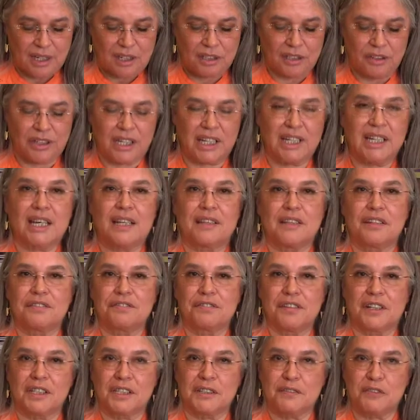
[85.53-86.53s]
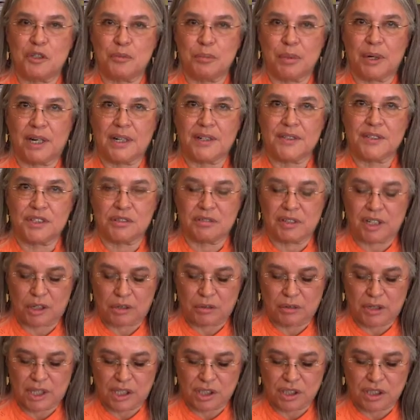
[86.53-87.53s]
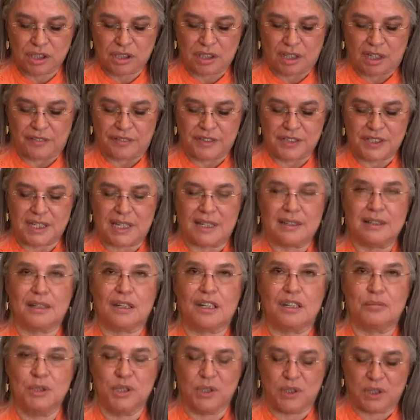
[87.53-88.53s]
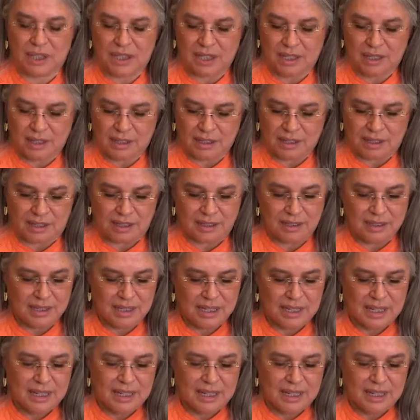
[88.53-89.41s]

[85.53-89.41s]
looking at the front of the Parks and Recreation Office and the Community Hall,